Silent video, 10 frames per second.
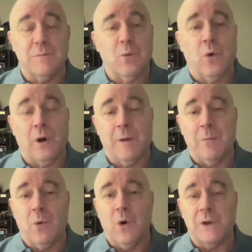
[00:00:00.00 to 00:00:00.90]
more and
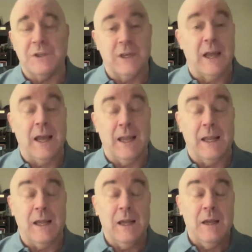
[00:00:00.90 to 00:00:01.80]
more today,